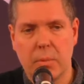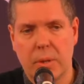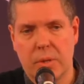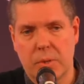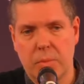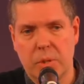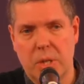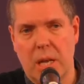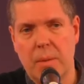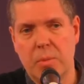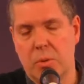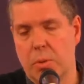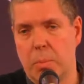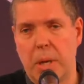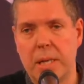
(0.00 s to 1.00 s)
with some teams.
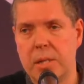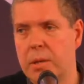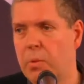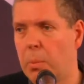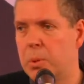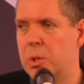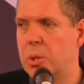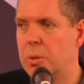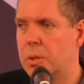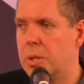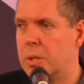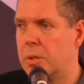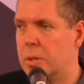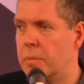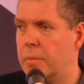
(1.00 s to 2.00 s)
There are plenty of
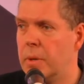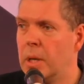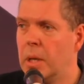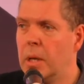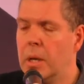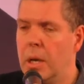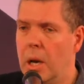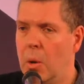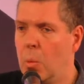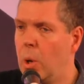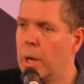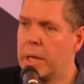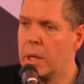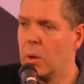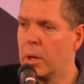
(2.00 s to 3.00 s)
opportunities of uh,
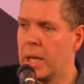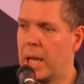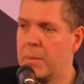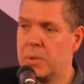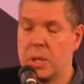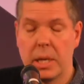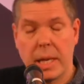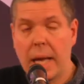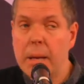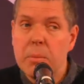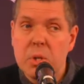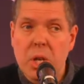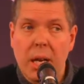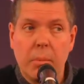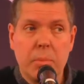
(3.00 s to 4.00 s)
working on games in game
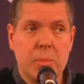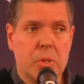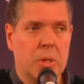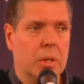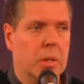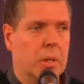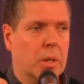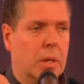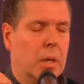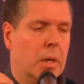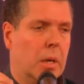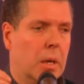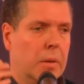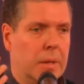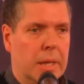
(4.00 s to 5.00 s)
jams and
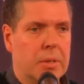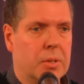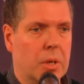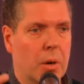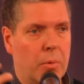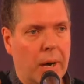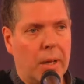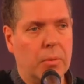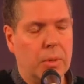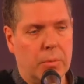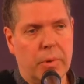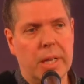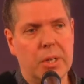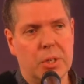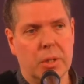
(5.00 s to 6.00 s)
uh, things around the
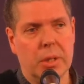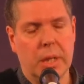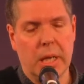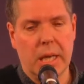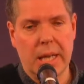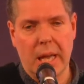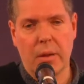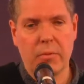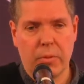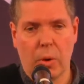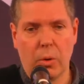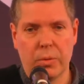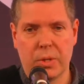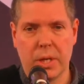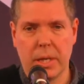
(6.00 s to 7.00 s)
region that you can get
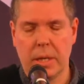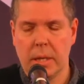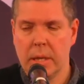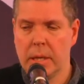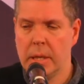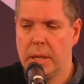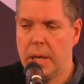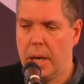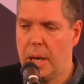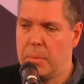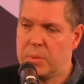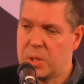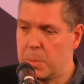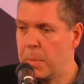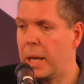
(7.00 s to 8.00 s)
involved in um,
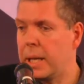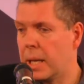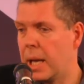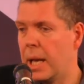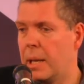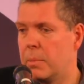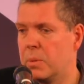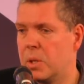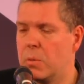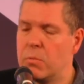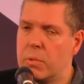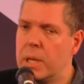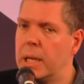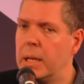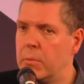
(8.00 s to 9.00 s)
to make games. It
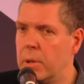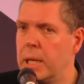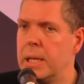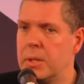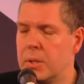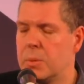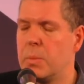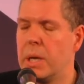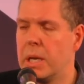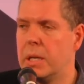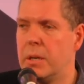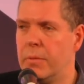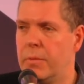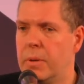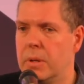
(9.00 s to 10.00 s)
really, really does make a
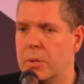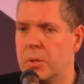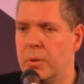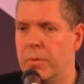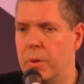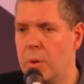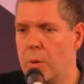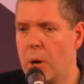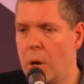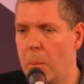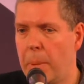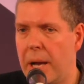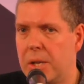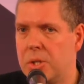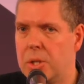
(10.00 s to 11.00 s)
difference. So if you are
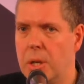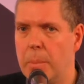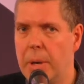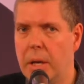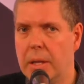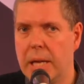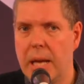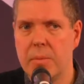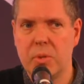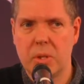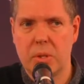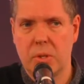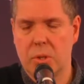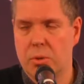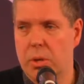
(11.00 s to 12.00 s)
passionate about the games
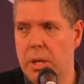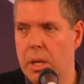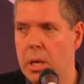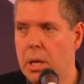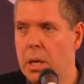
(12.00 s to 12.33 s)
industry,